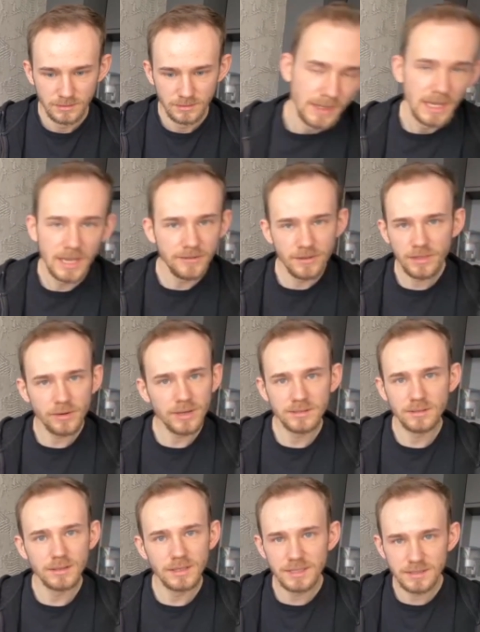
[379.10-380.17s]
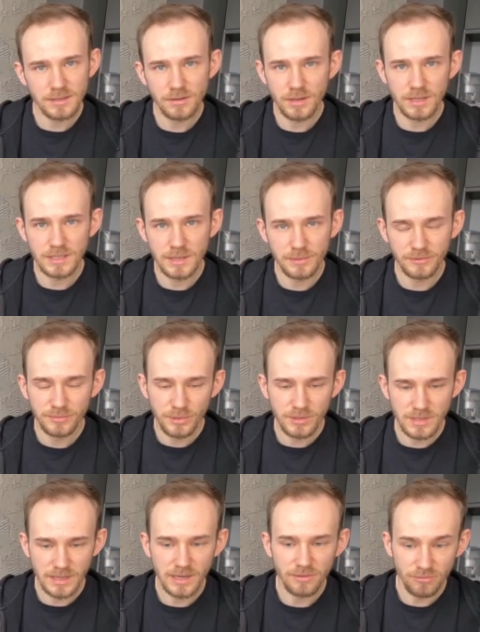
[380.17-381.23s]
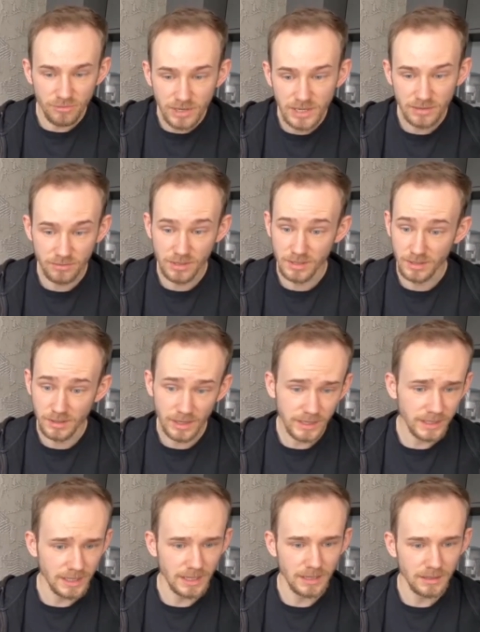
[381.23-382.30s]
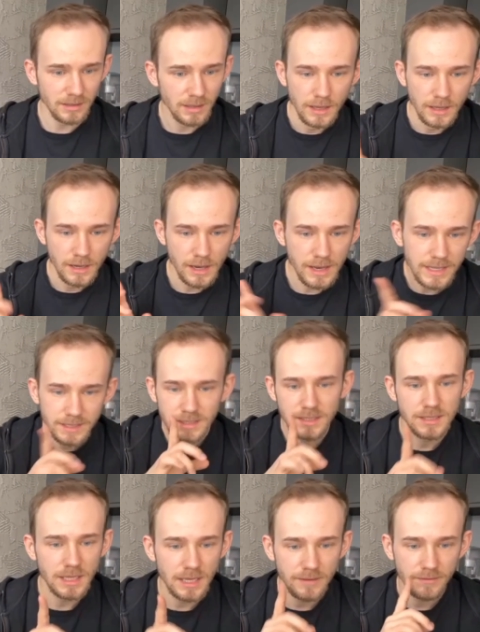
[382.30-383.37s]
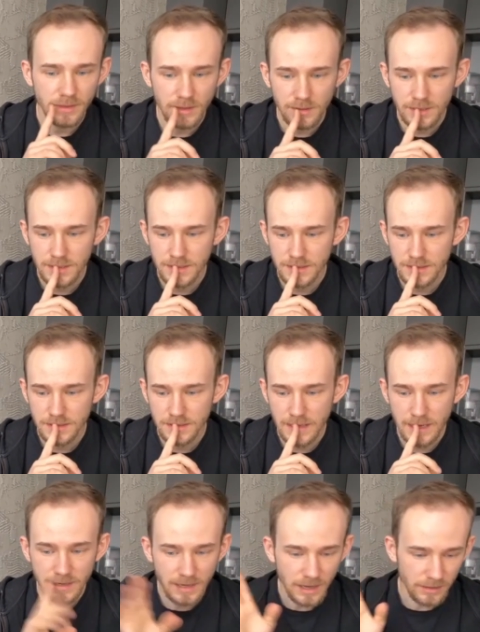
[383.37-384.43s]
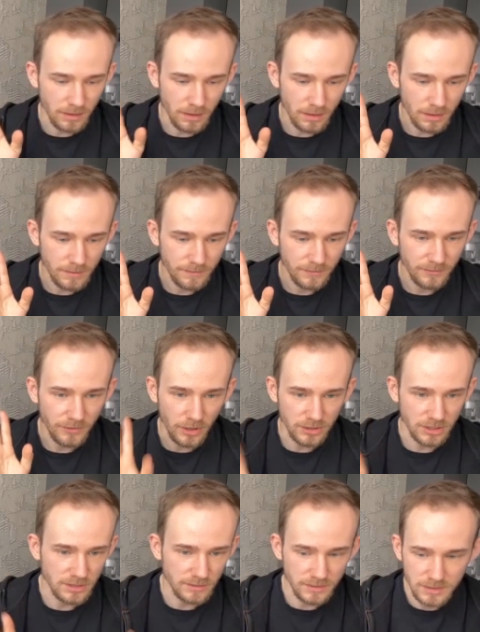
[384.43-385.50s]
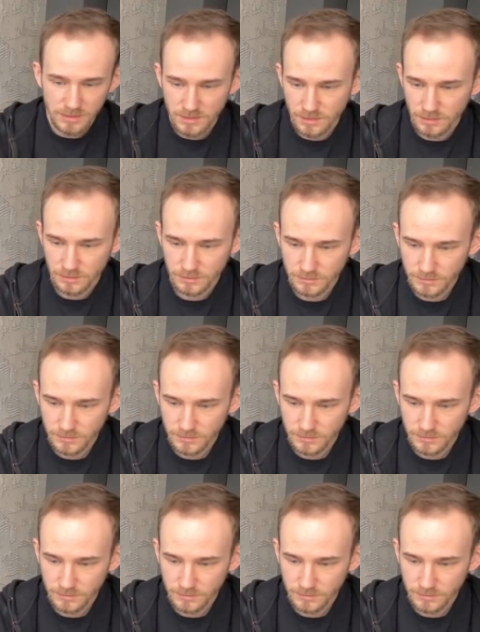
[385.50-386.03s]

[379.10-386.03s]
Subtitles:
Even though I don't listen to that type of music, I really, really like it. Let's see if there is any other version of this song.